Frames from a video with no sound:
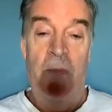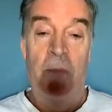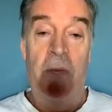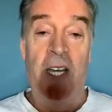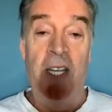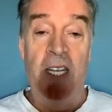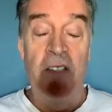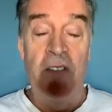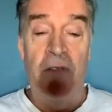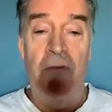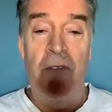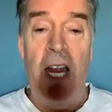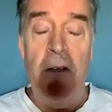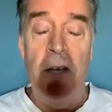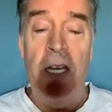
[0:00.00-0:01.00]
by his
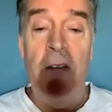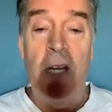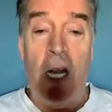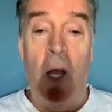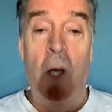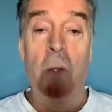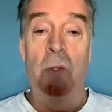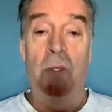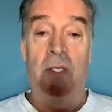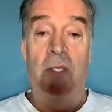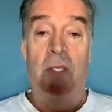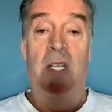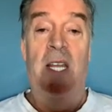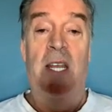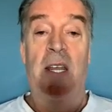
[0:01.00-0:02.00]
very close
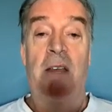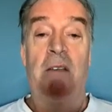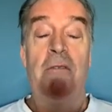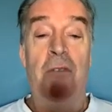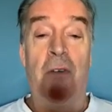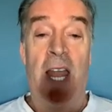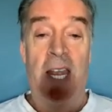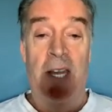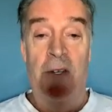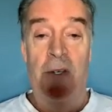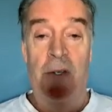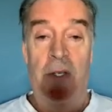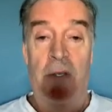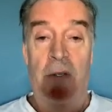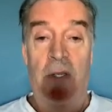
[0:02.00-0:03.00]

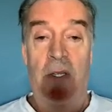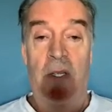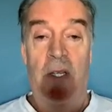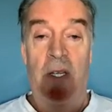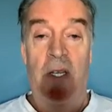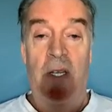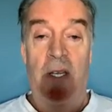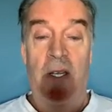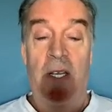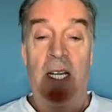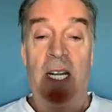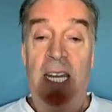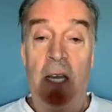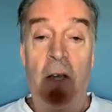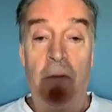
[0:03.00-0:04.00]
friend,
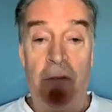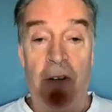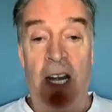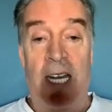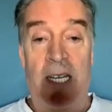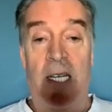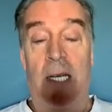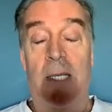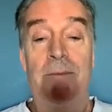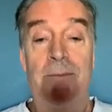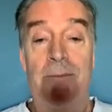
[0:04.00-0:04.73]
Leo Varadkar.